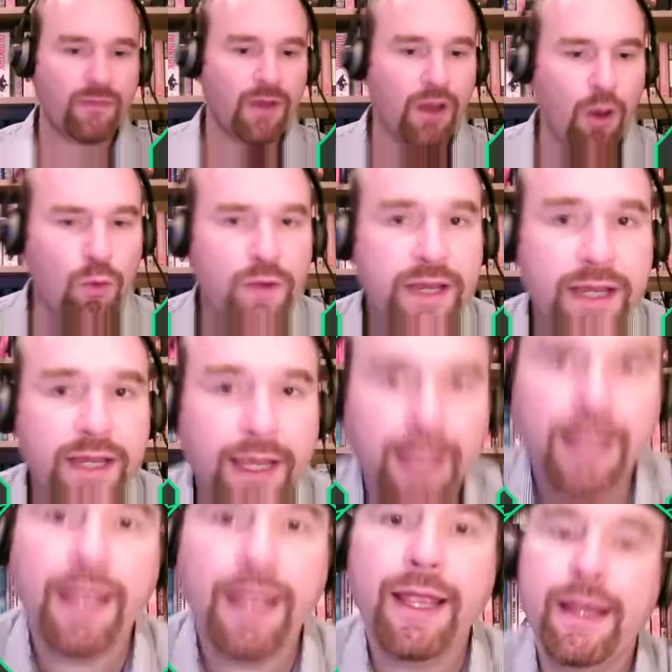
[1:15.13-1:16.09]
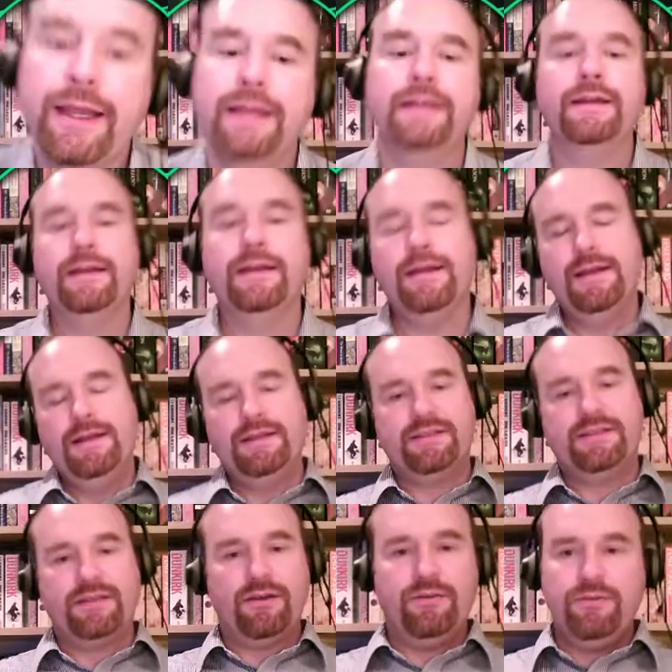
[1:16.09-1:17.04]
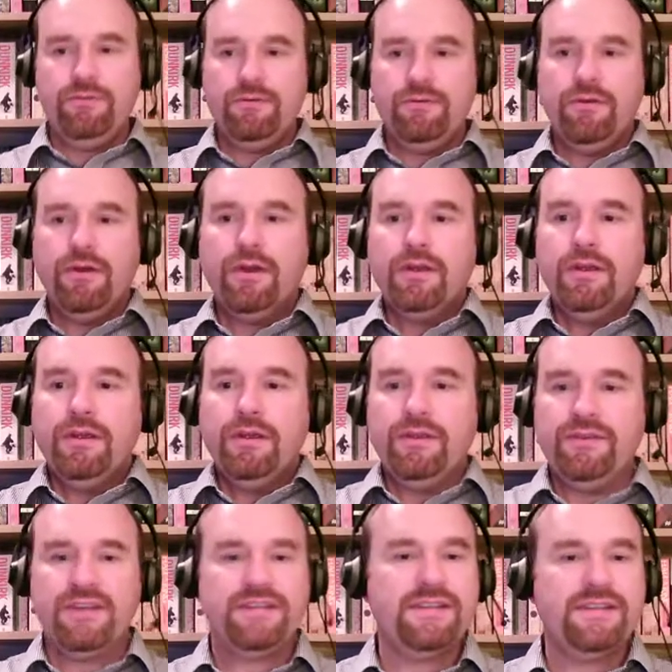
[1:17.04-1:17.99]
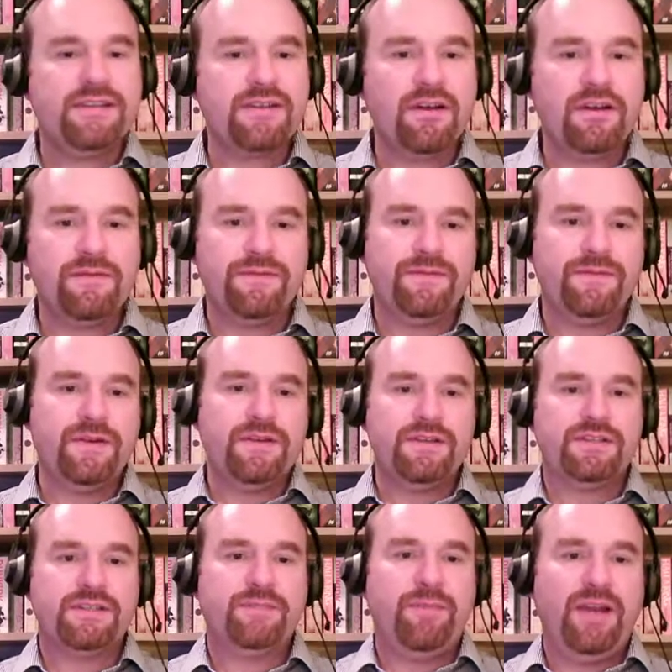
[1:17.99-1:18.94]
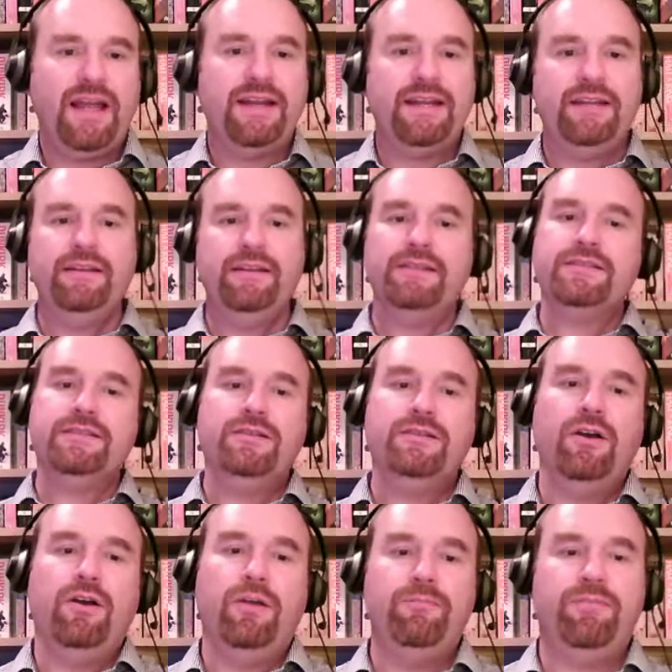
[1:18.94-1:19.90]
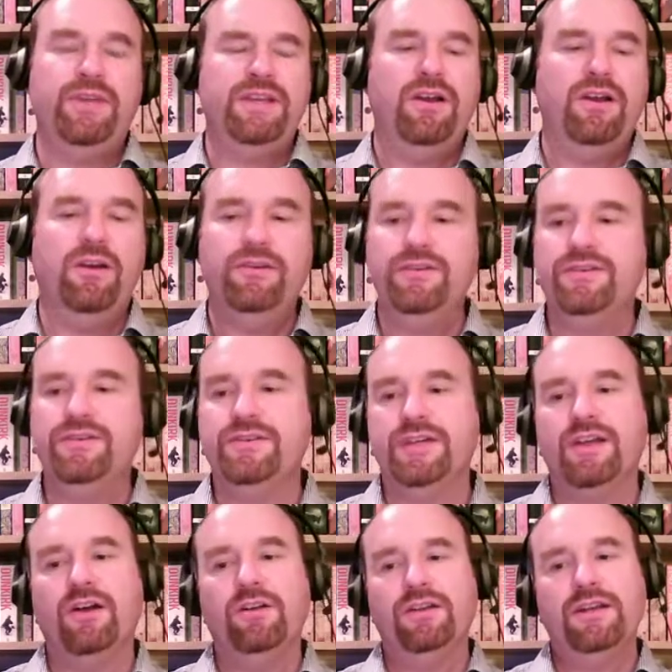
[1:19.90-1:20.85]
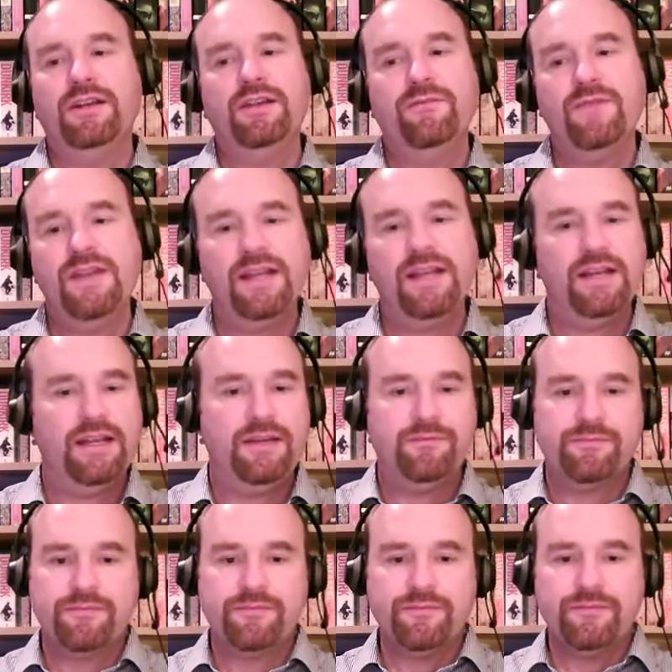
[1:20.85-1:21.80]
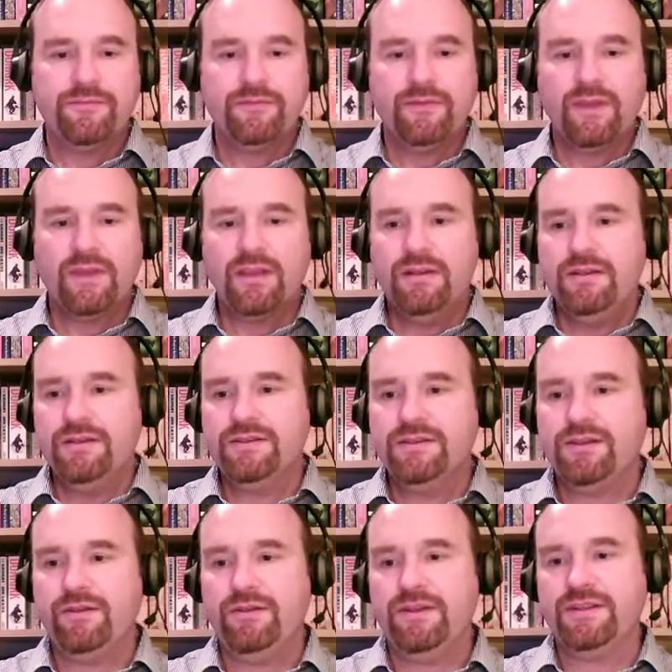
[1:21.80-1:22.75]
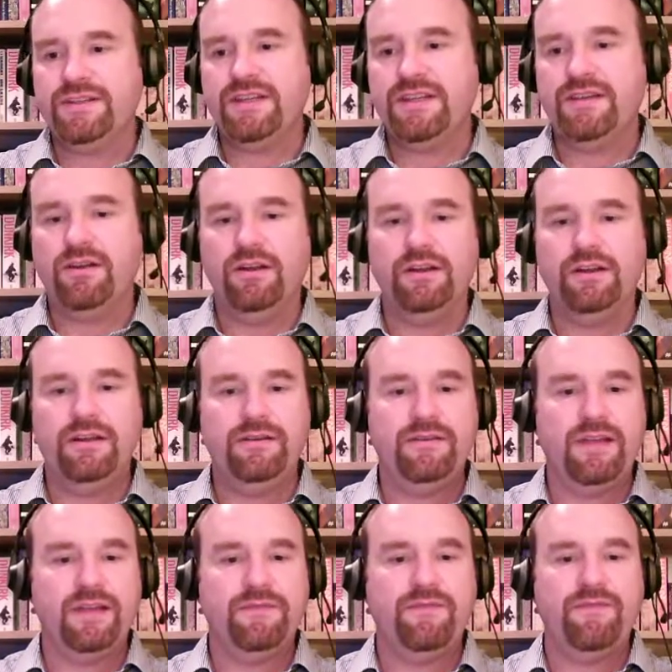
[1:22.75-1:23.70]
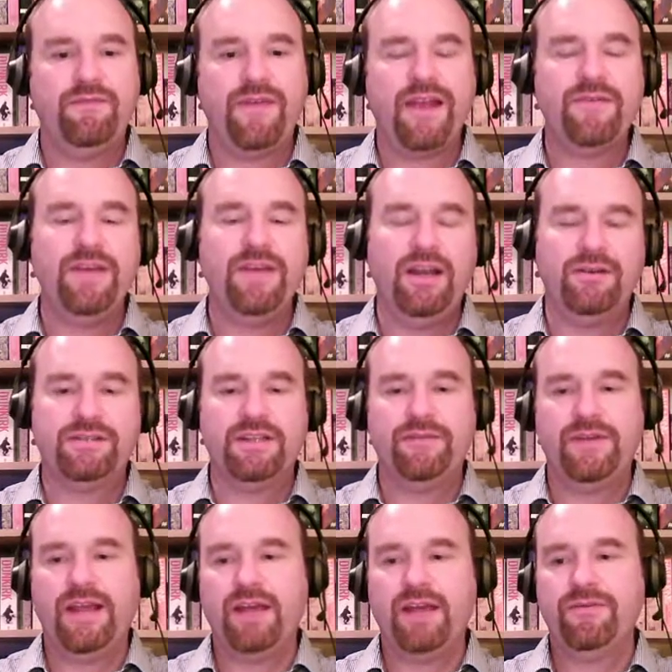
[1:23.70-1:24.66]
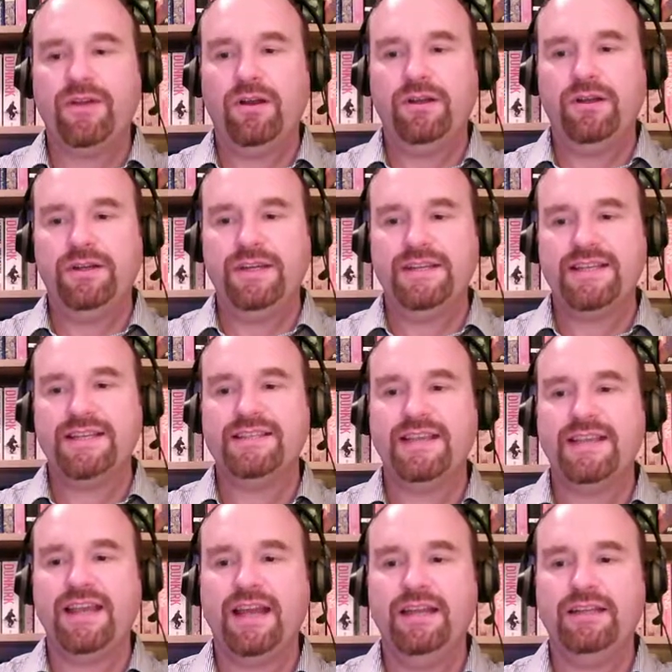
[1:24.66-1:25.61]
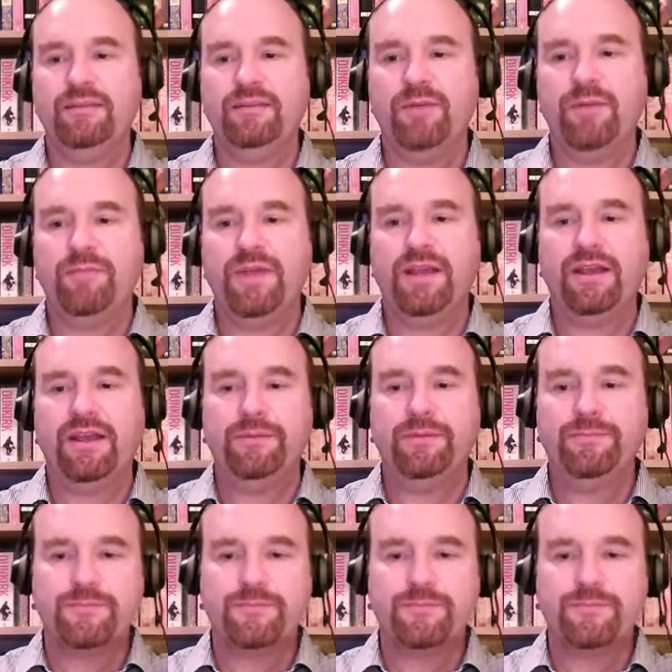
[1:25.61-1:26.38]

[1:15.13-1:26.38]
Okay, so this is our first planet that's got beyond a colony, really. So you can see at the very lowest level you have colonies. As they get a little bit bigger,